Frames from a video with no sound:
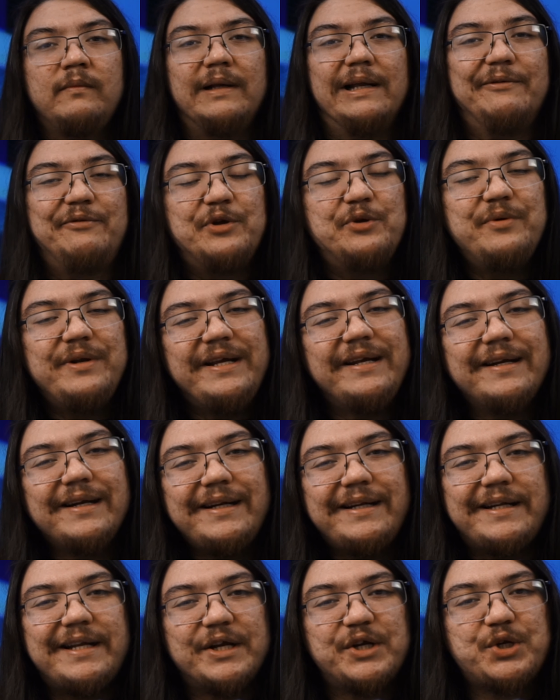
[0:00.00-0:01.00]
If you need
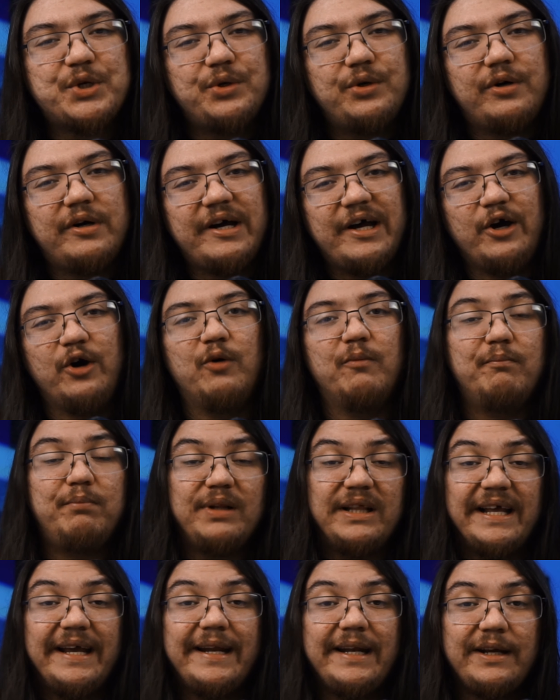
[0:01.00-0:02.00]
additional help
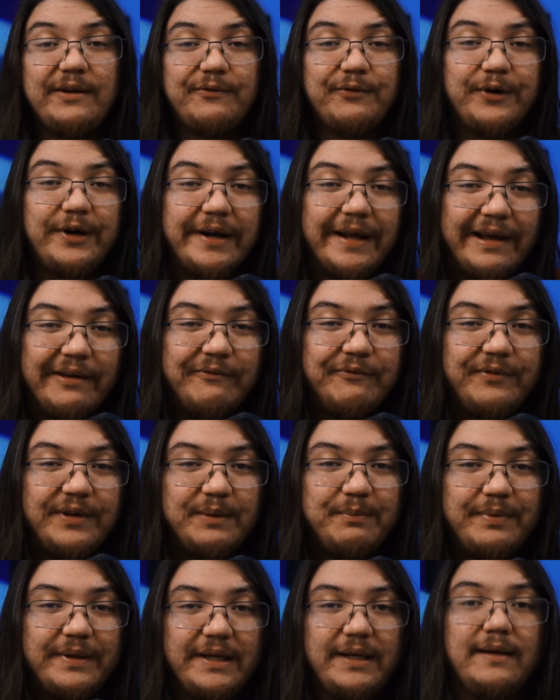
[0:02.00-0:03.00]
planning for an
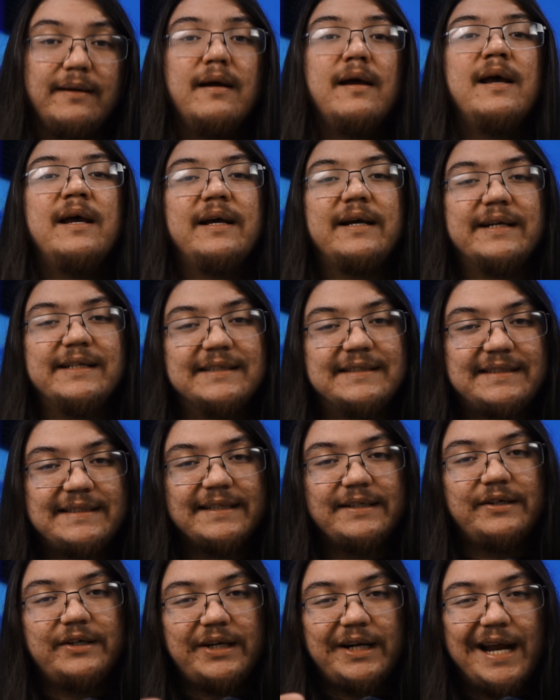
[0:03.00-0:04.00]
MVP,
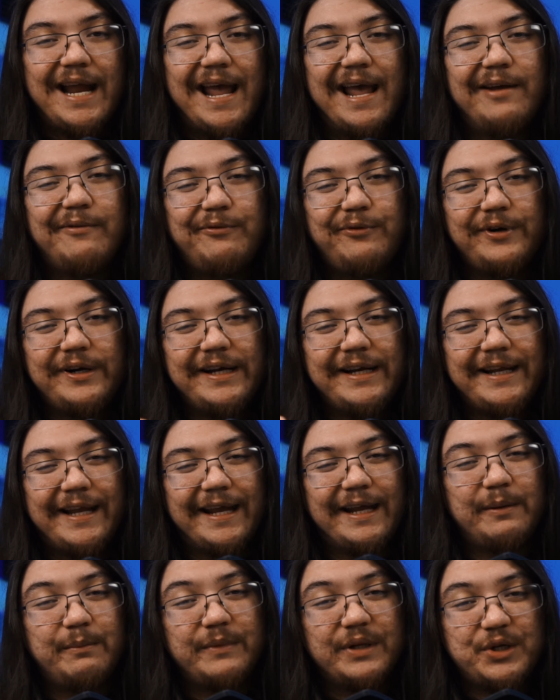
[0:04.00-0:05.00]
consider every
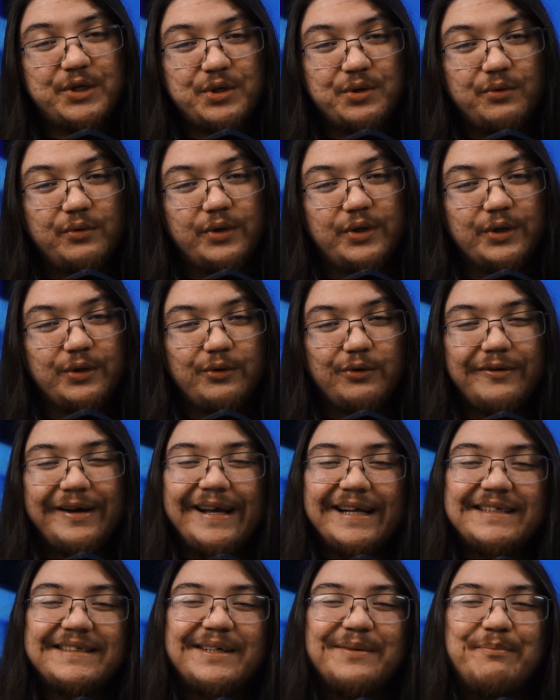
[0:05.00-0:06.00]
game that you do
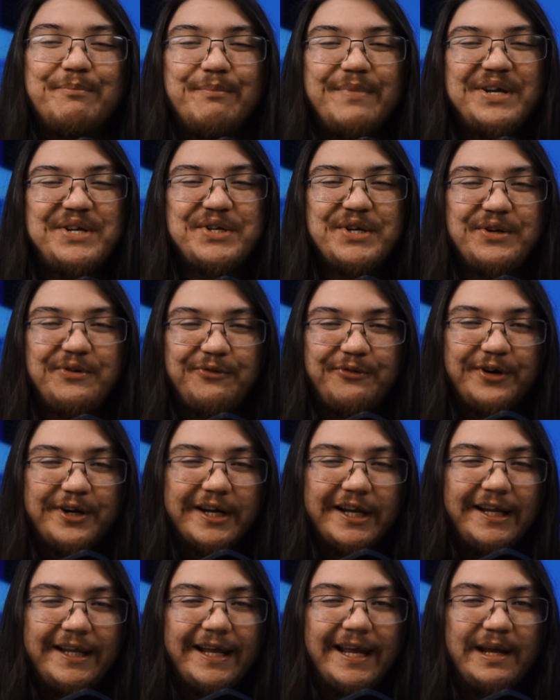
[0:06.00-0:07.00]
a submission for
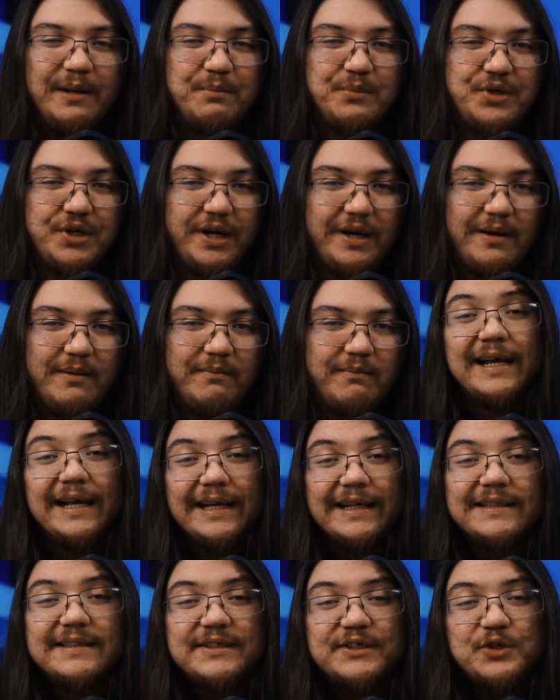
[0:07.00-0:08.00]
a game jam.
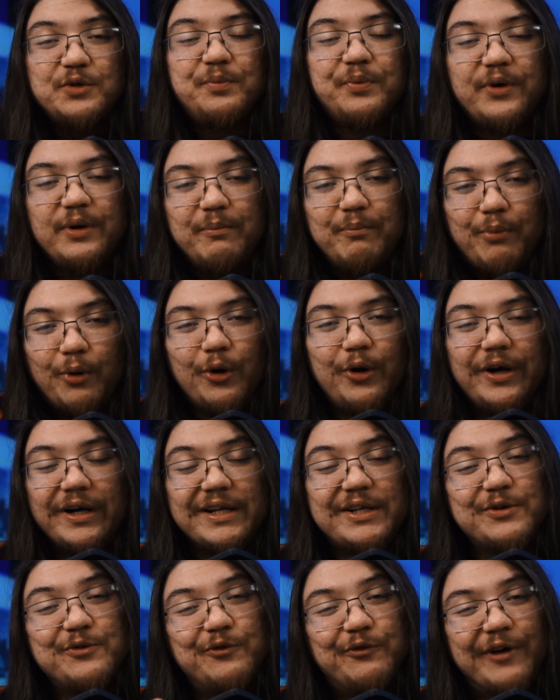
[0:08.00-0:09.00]
It's super
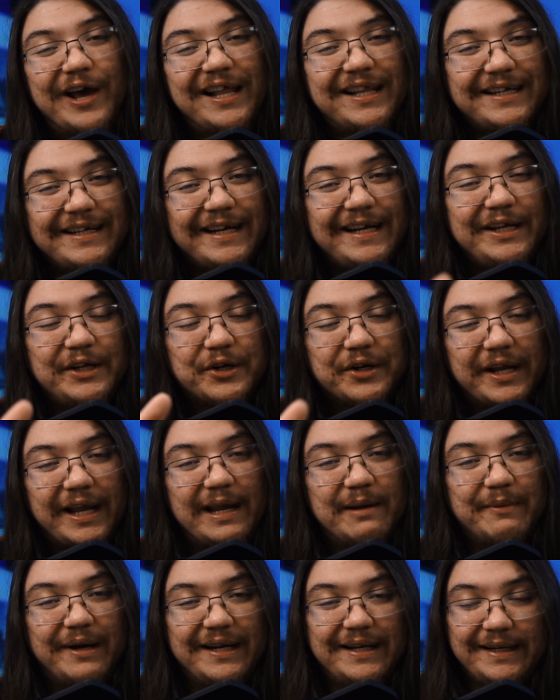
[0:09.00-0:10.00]
important to validate your
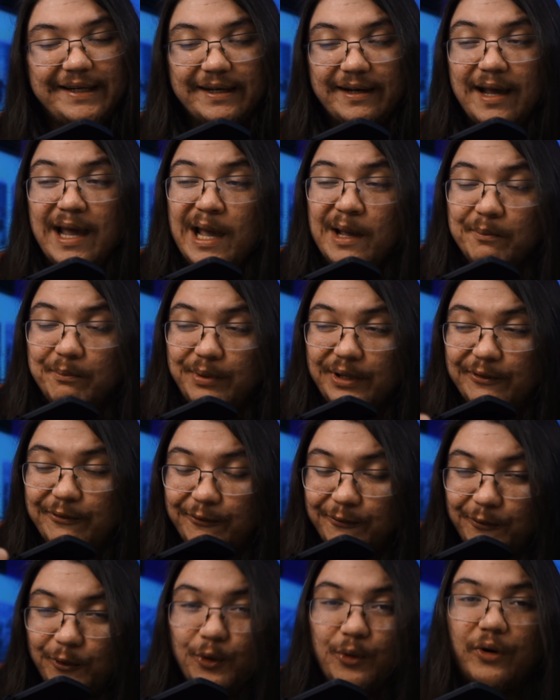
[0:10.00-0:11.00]
game idea
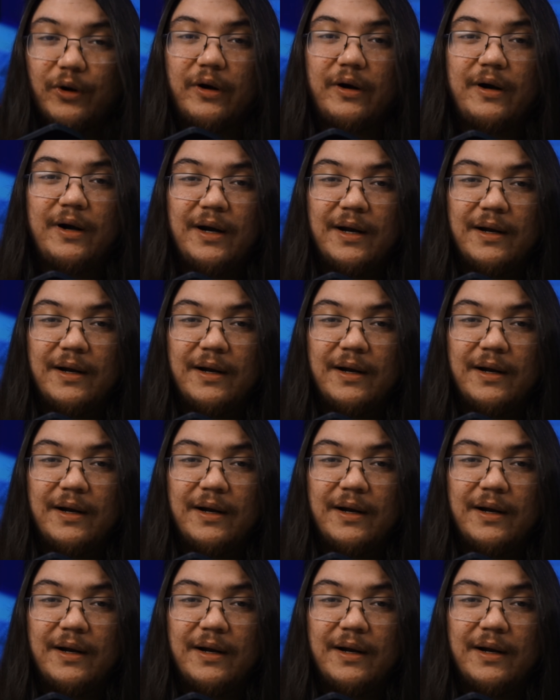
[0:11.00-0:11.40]
before